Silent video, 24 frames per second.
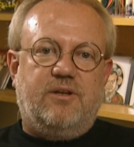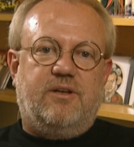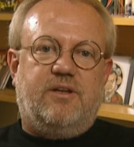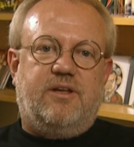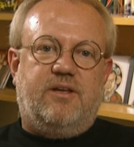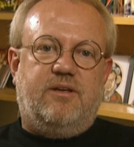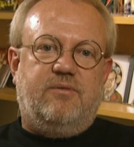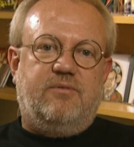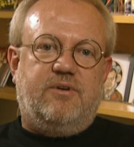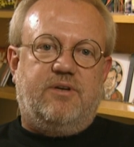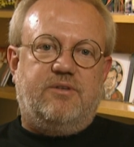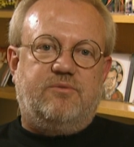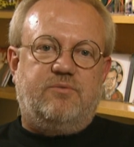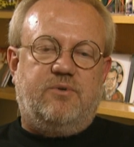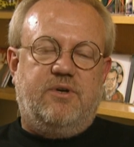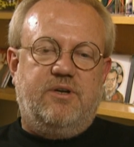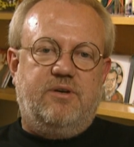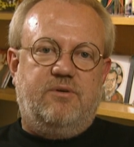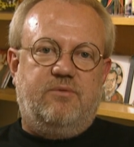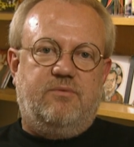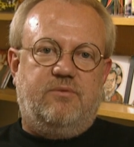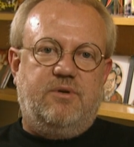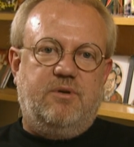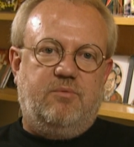Lee, because
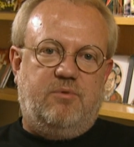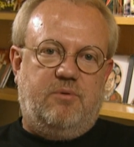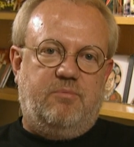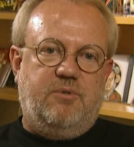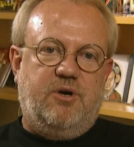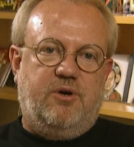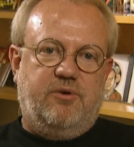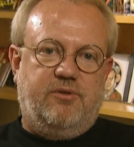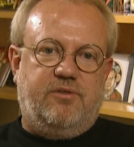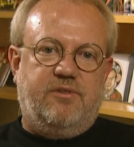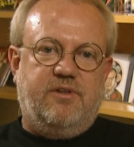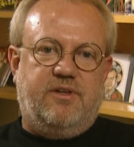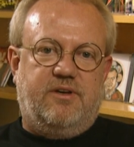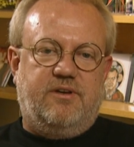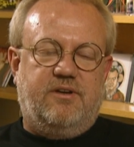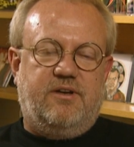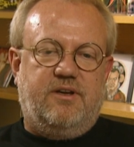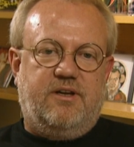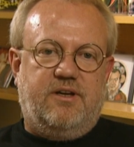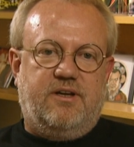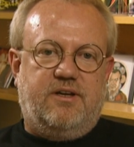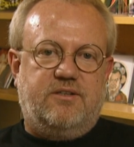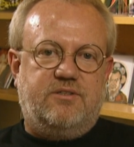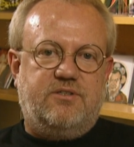we were both in
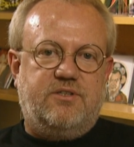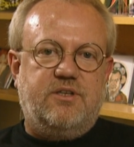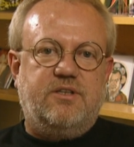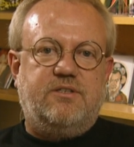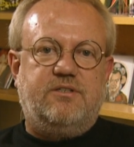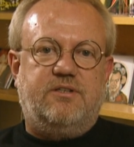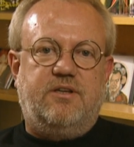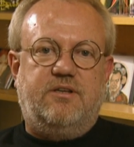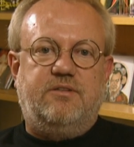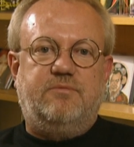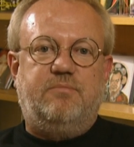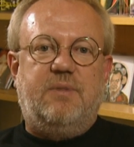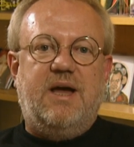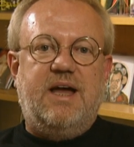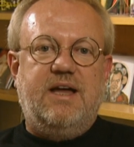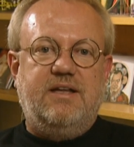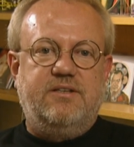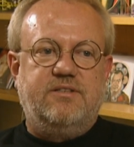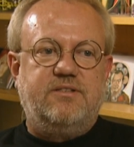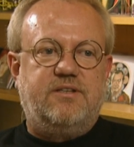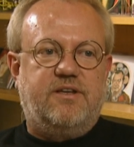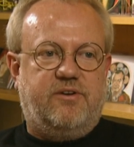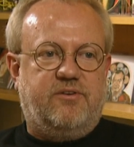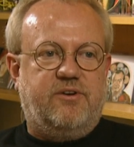60s
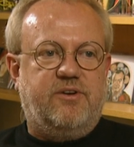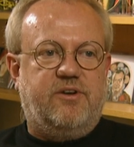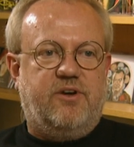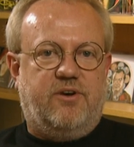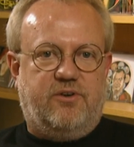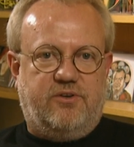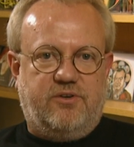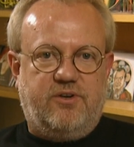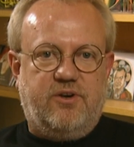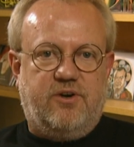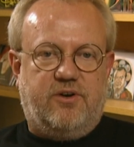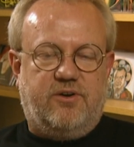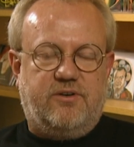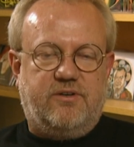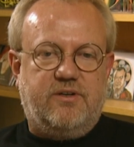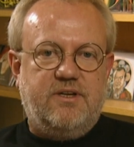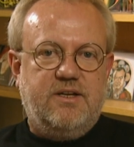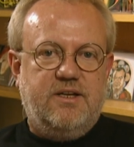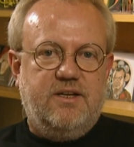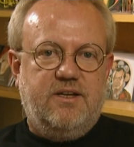bands here in Hong Kong.